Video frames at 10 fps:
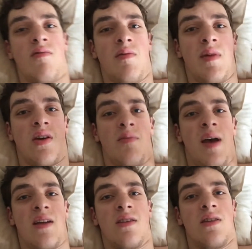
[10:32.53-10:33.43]
I might go
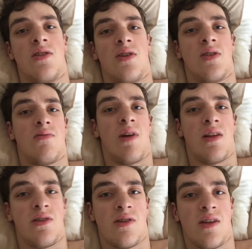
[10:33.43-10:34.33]
back to just
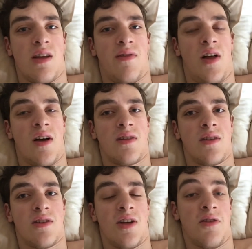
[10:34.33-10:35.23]
regular Sunday vlogs.
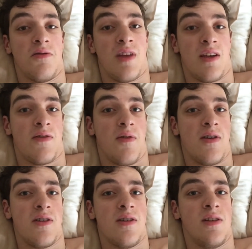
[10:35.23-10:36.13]
So thanks for
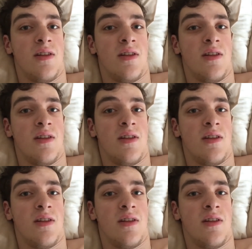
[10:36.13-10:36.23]
watching.